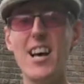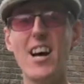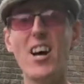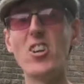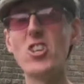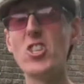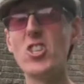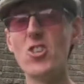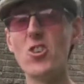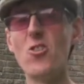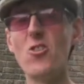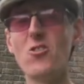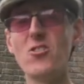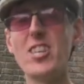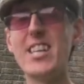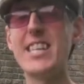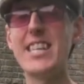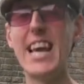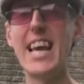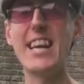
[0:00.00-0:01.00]
are sure
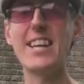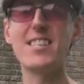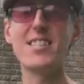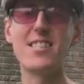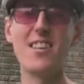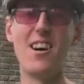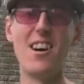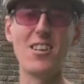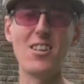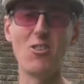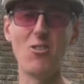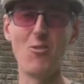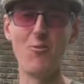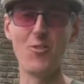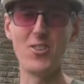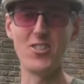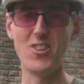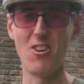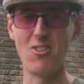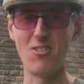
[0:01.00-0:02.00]
to kickstart your
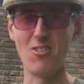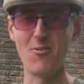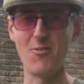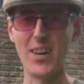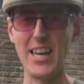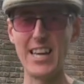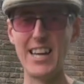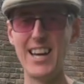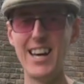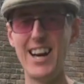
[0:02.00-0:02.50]
photography